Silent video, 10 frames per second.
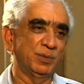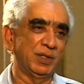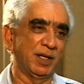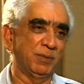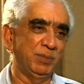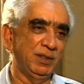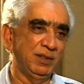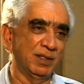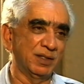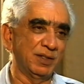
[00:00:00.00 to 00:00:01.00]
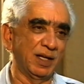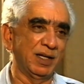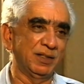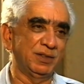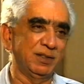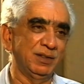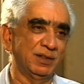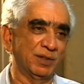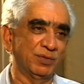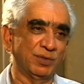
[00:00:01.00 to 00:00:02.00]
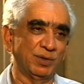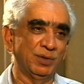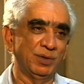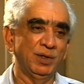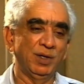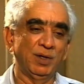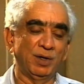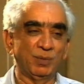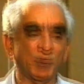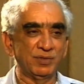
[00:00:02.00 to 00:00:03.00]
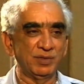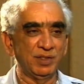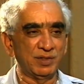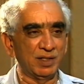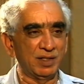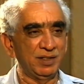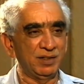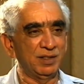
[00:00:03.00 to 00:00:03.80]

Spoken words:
Would there be a reality, therefore, of what is recently